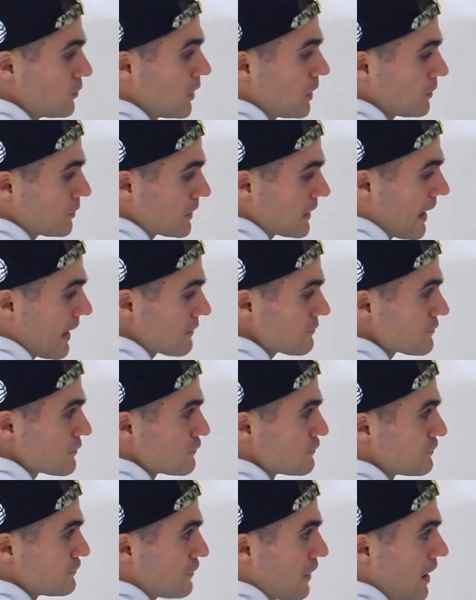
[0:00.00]
what we have
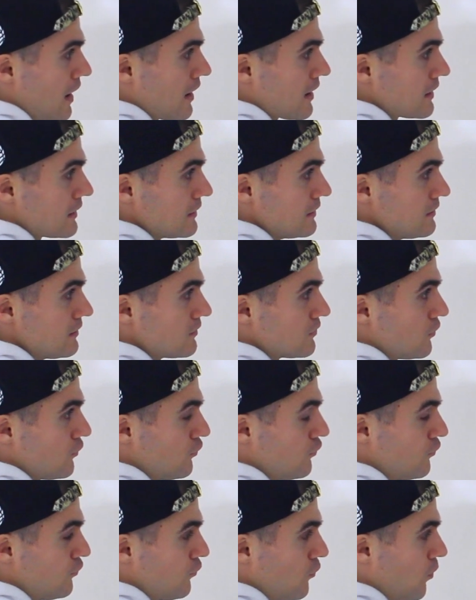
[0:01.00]
to find
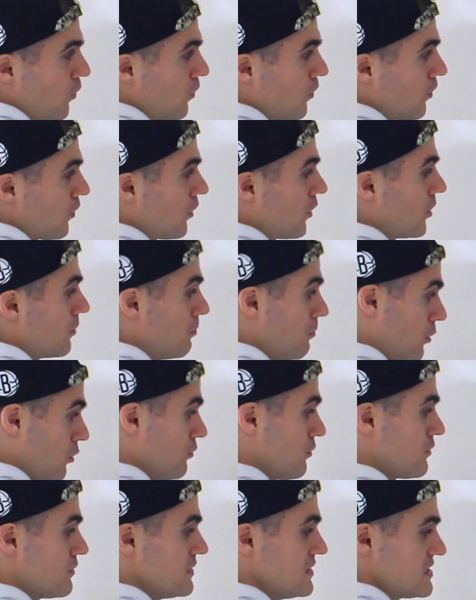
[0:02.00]
for
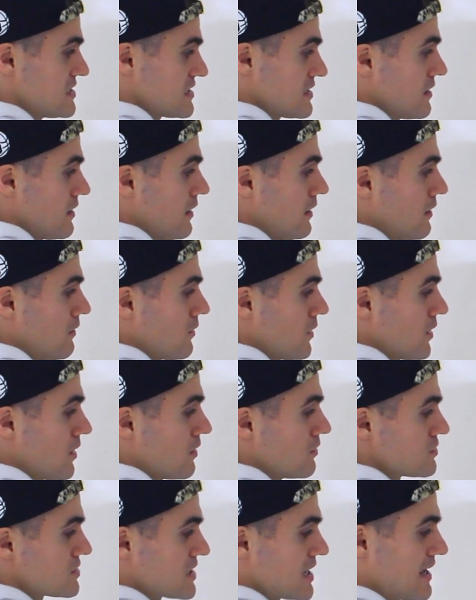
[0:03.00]
both of these
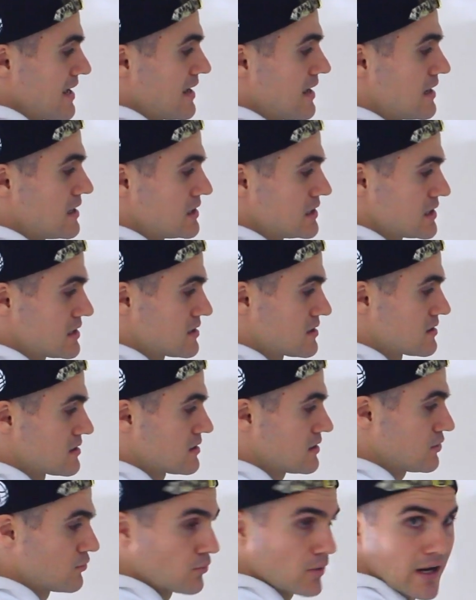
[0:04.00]
scenarios
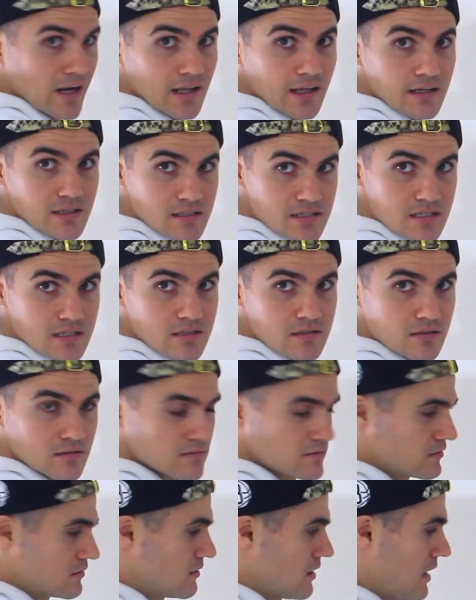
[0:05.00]
is the radius.
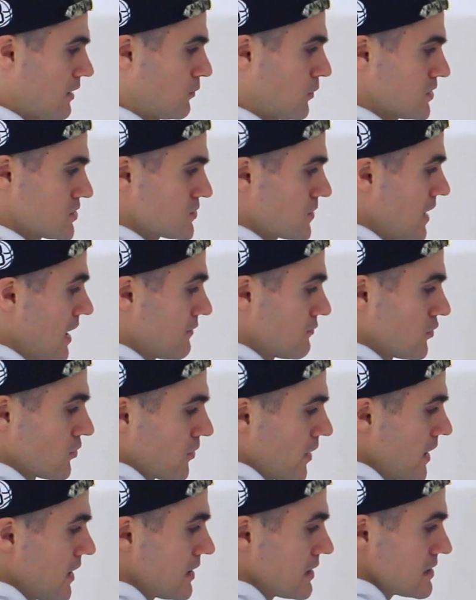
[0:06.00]
And once we have the
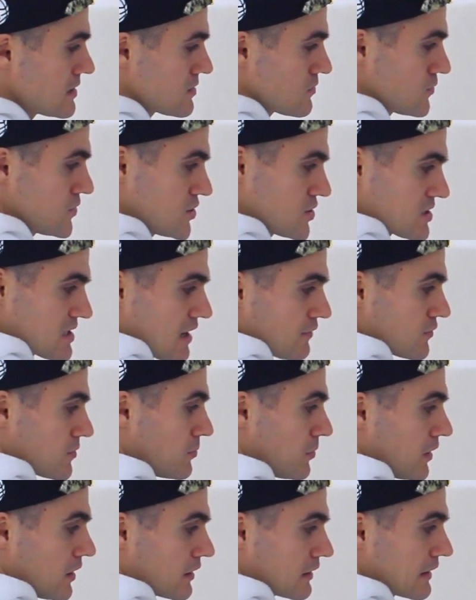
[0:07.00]
radius, we just have to
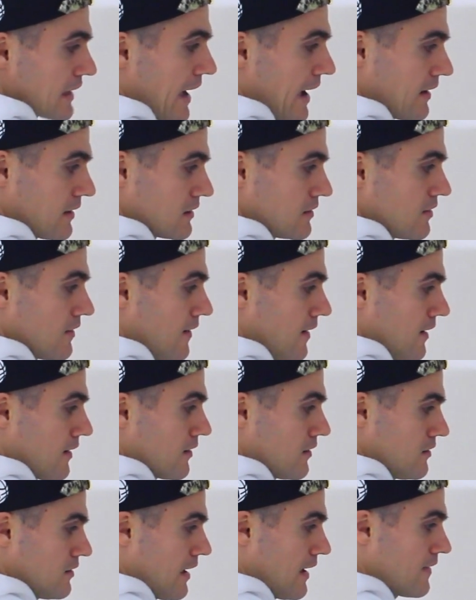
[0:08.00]
plug that in
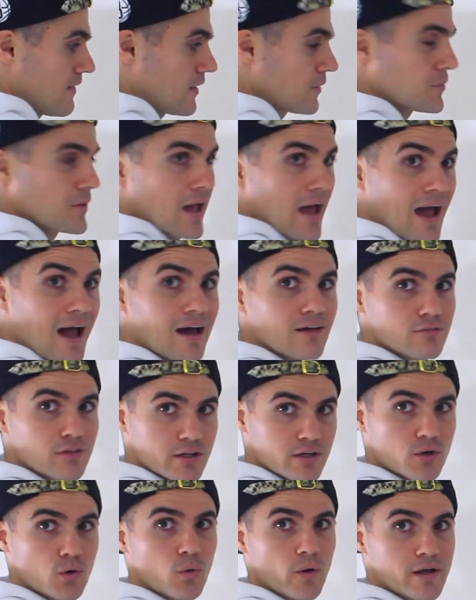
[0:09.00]
there, and then we have
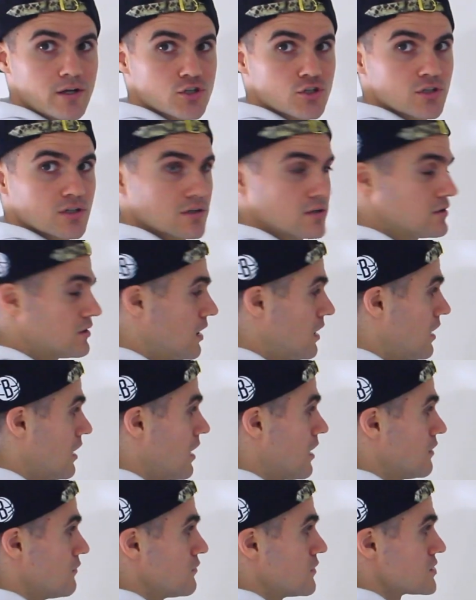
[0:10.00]
the equation
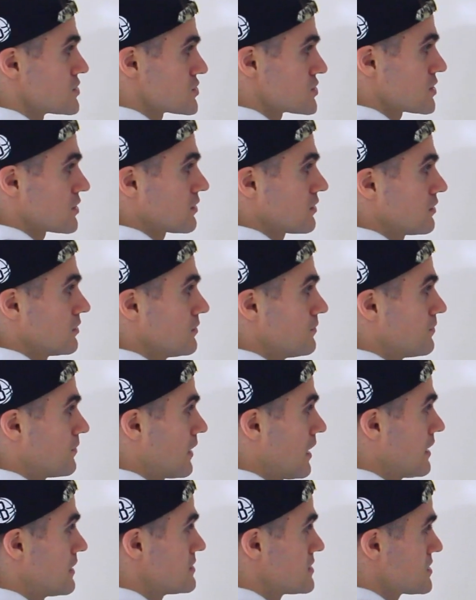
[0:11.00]
of the circle.
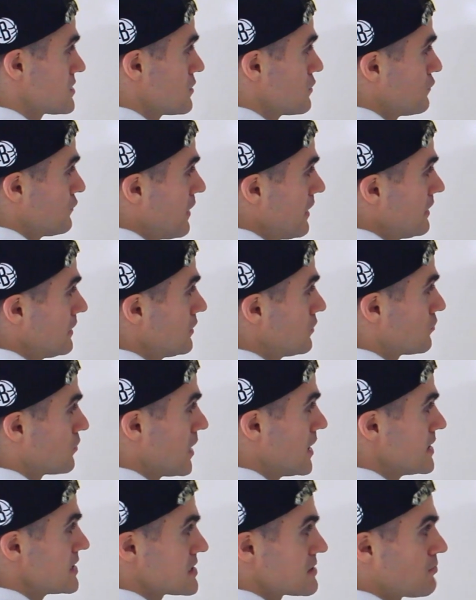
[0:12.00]
And so finding the
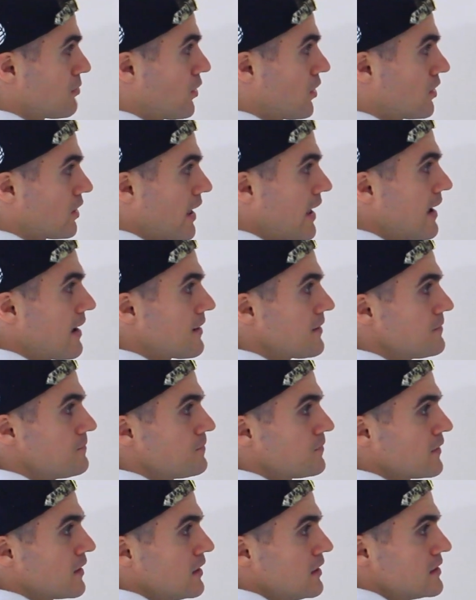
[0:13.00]
radius in part A,
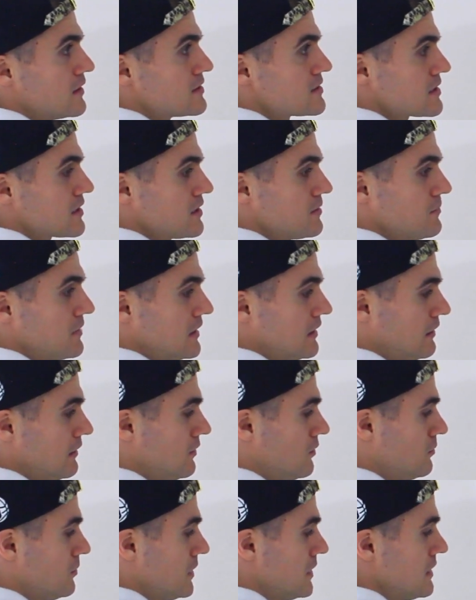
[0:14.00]
it's going to be a
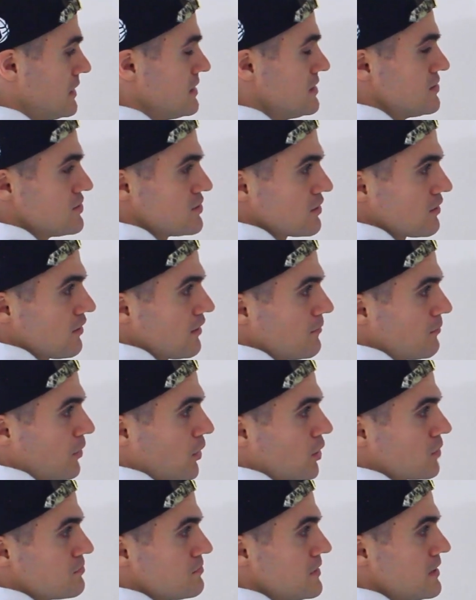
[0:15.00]
little bit easier than
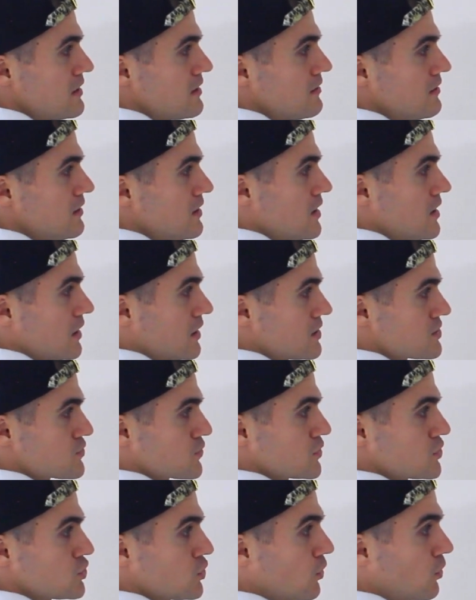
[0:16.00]
part B because
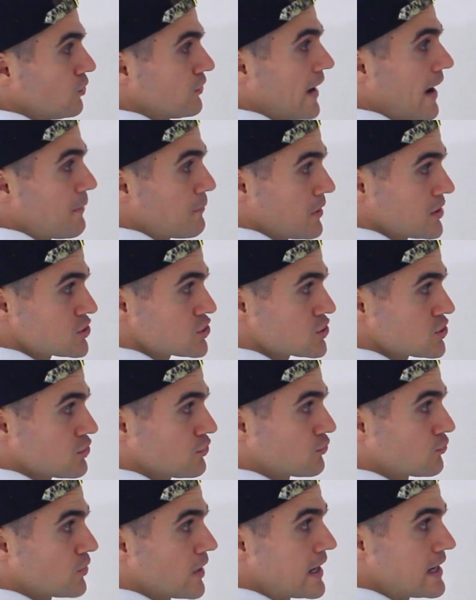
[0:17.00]
we're told how much
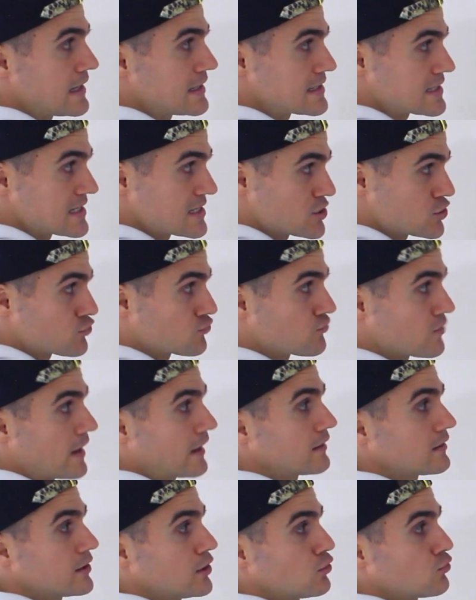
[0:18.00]
the radius is
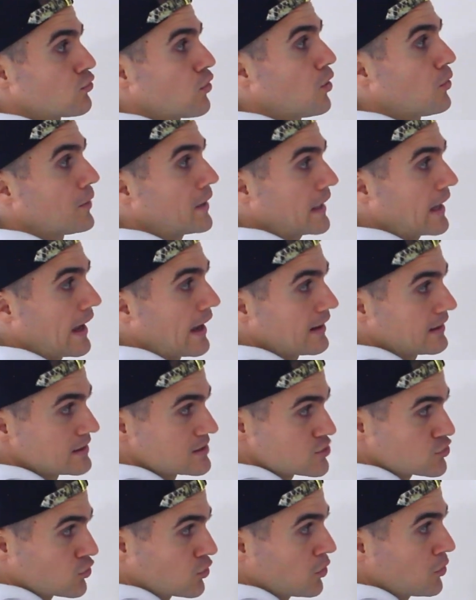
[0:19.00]
directly growing at.
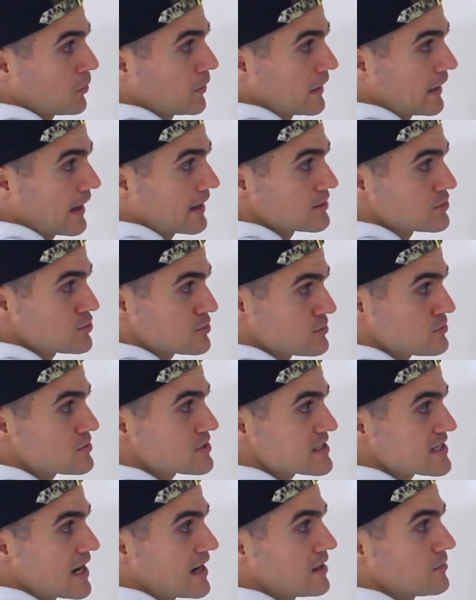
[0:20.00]
It's growing at 2
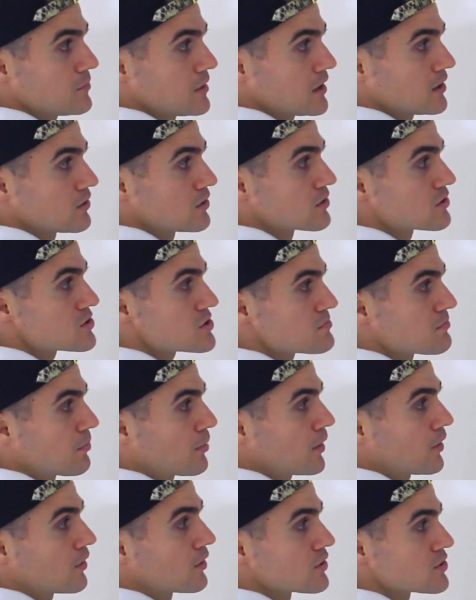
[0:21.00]
centimeters
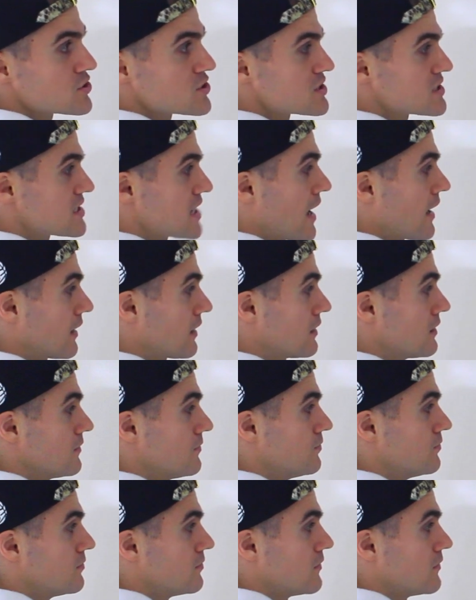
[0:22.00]
per second.